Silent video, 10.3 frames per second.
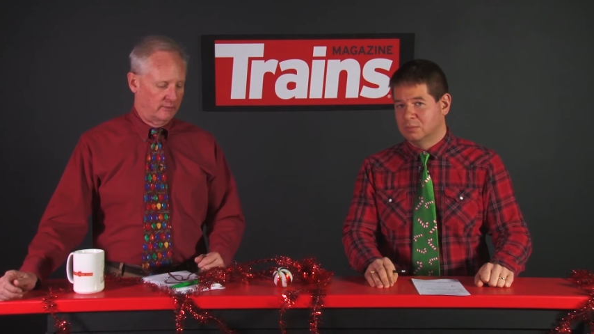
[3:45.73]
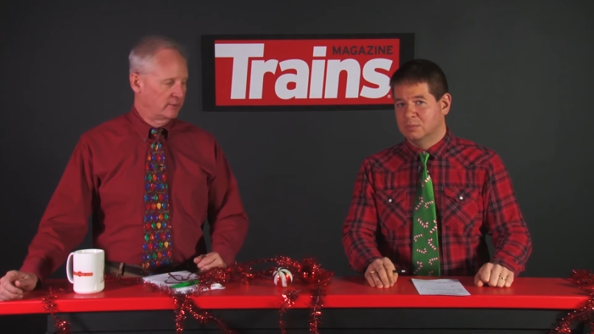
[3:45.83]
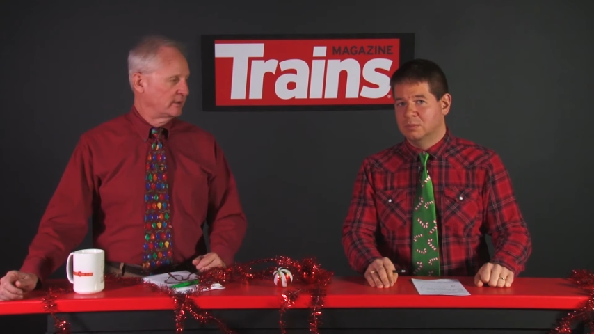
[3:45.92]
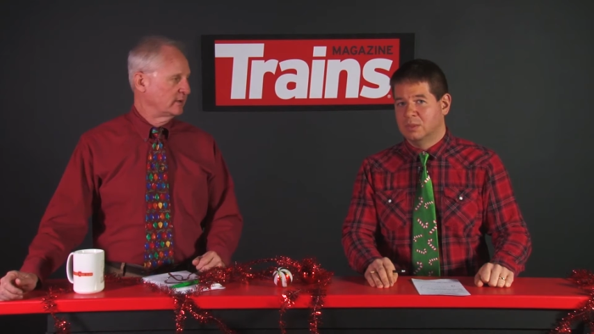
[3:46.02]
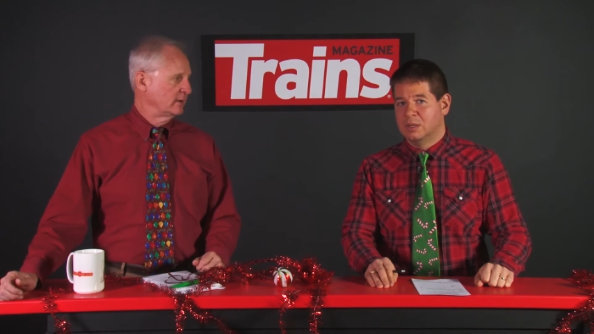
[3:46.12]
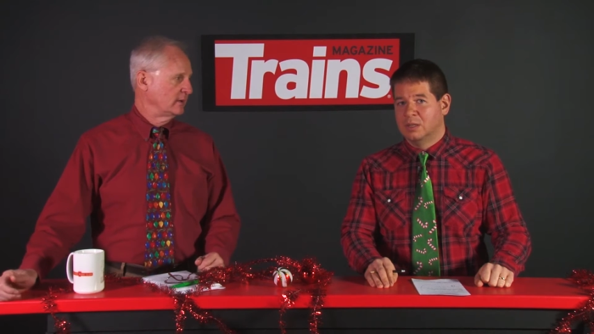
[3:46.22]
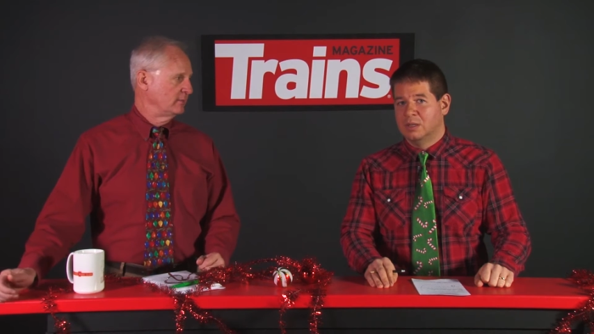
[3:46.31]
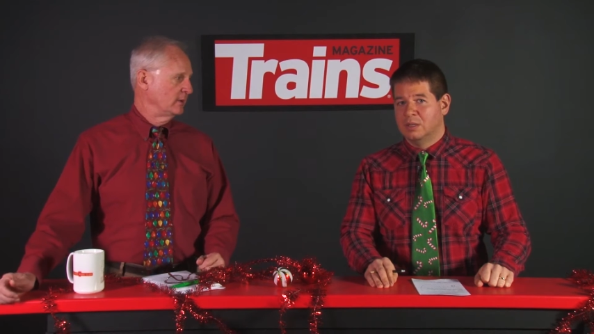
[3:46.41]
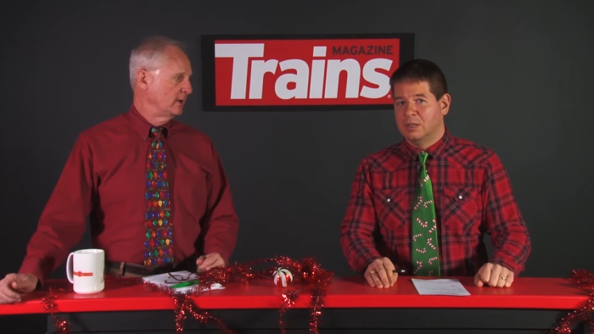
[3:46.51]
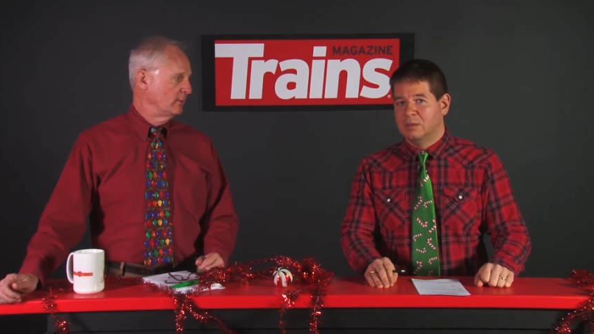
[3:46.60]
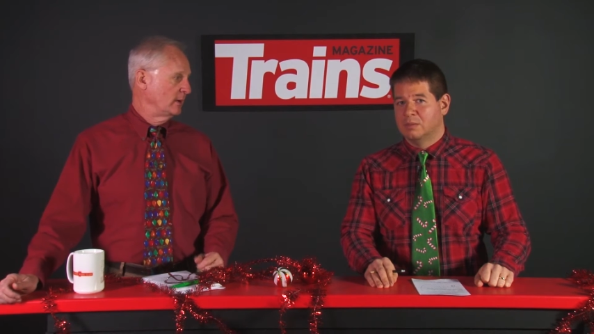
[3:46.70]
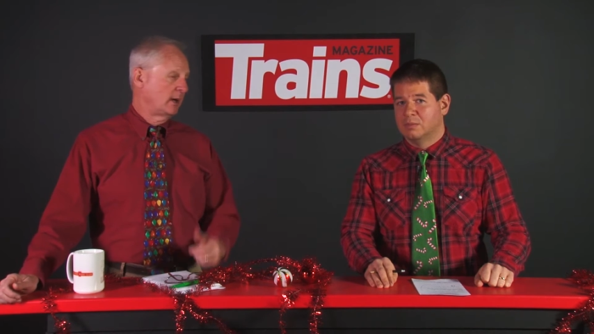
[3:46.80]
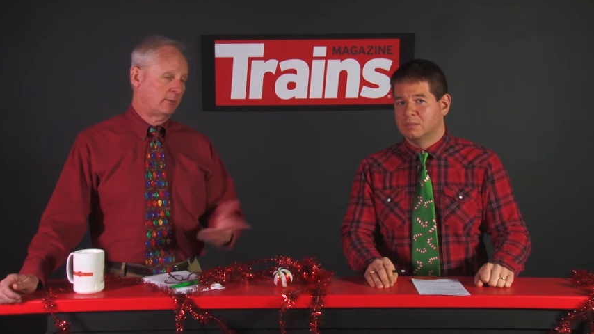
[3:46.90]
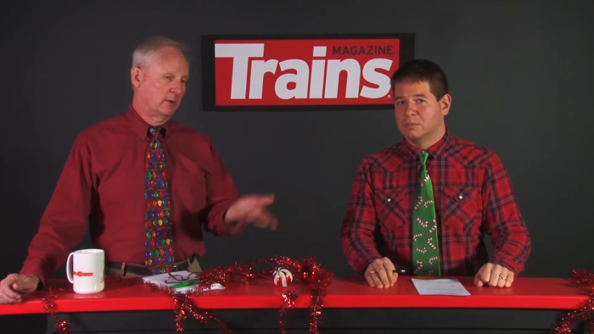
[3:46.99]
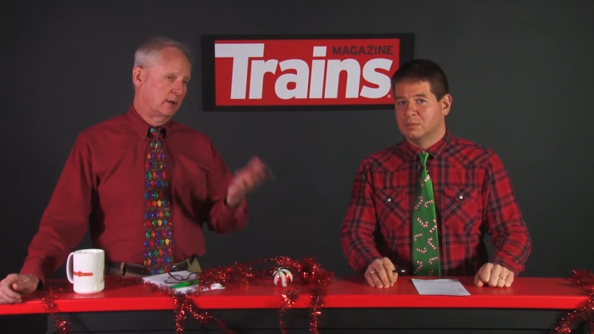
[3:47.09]
Speaker 1: But anyway,
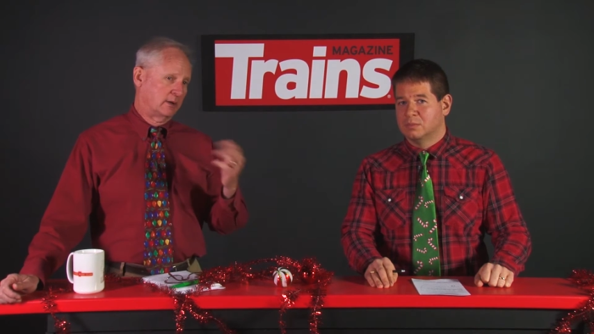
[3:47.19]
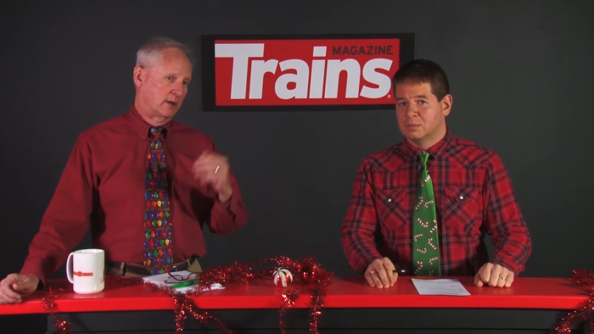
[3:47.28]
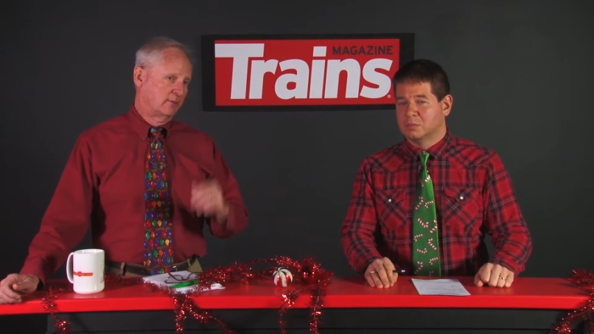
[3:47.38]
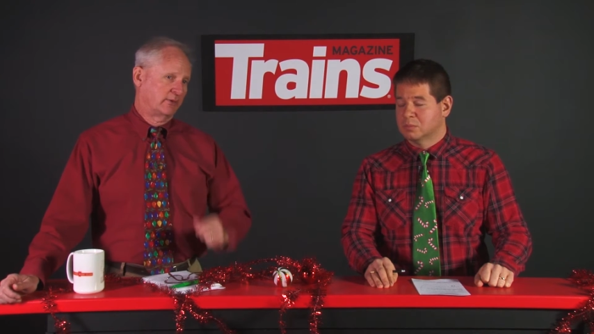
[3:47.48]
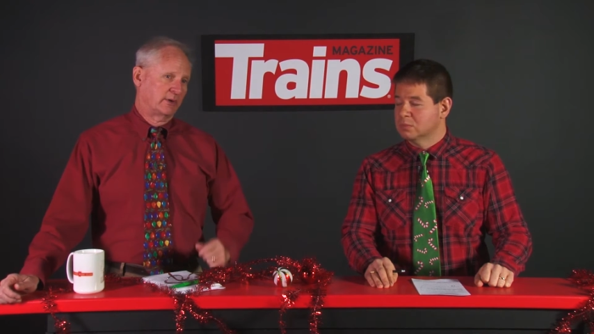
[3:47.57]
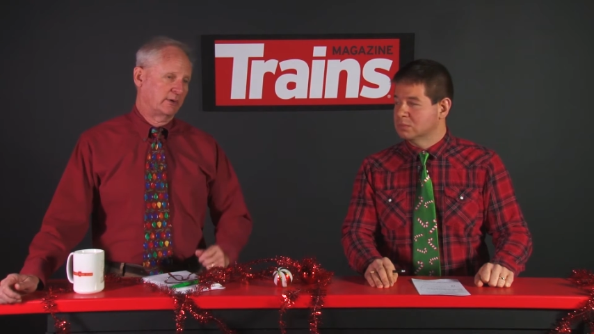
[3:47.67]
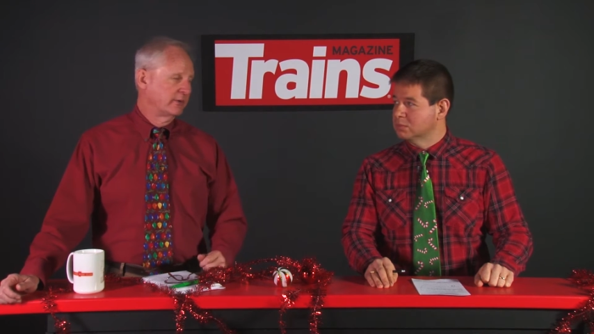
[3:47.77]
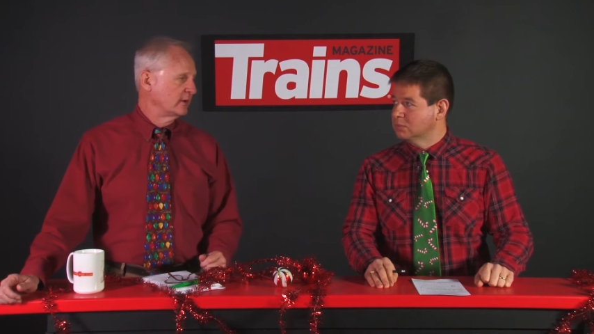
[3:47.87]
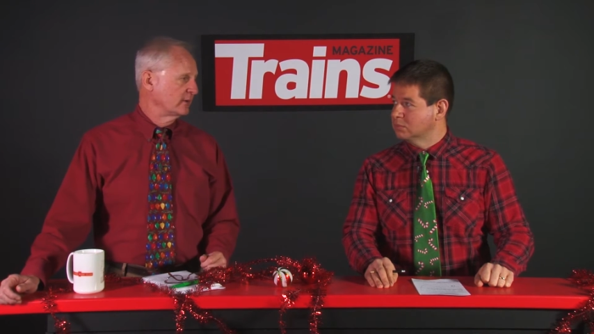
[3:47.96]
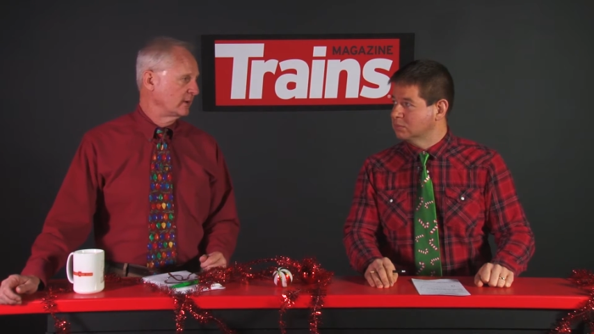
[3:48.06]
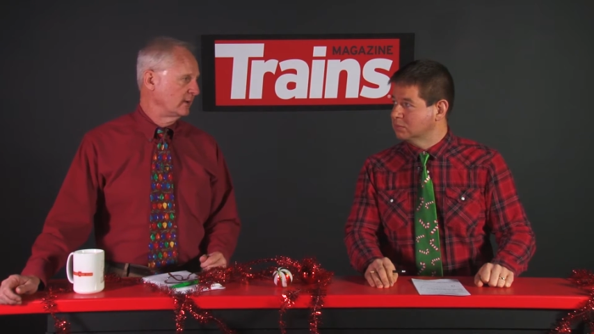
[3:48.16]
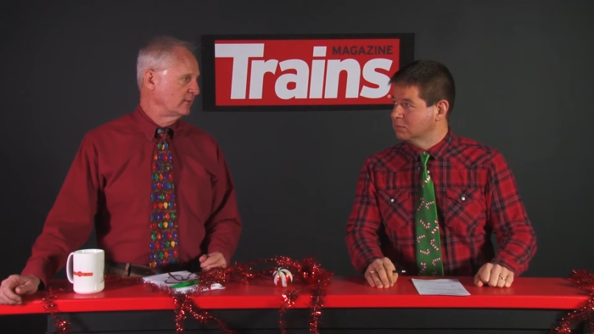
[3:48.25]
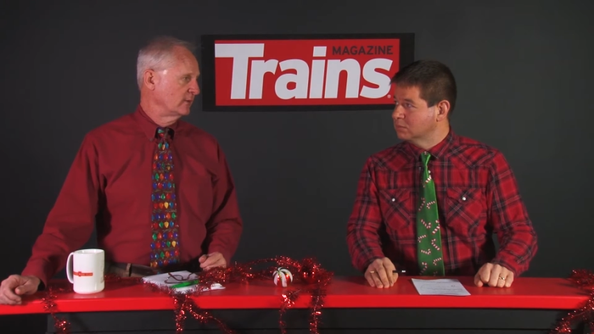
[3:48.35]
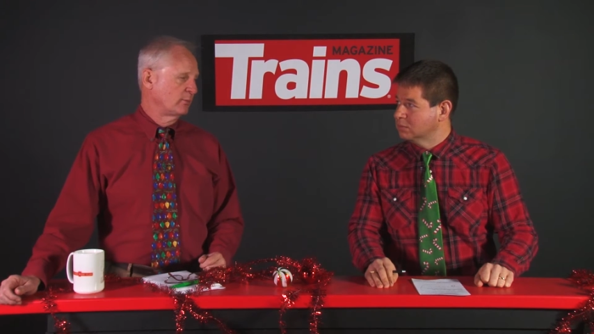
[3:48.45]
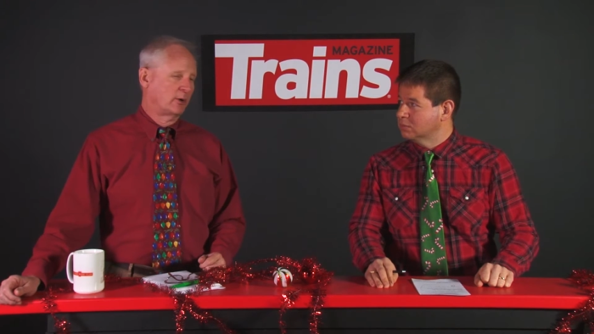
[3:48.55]
obviously the 611
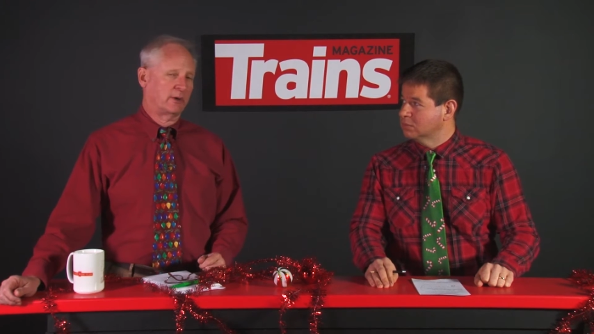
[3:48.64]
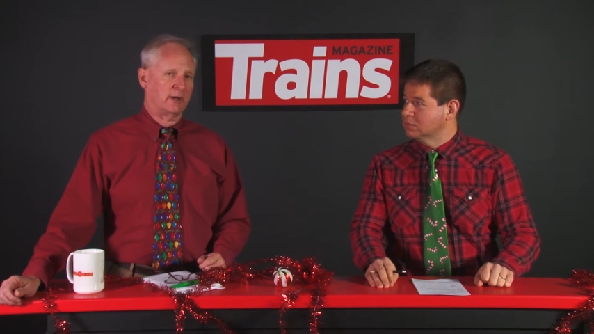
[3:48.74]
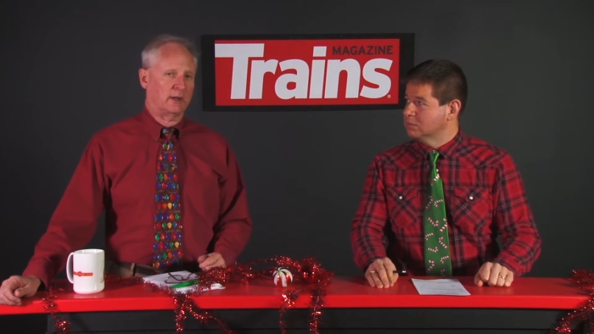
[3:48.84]
is part of that.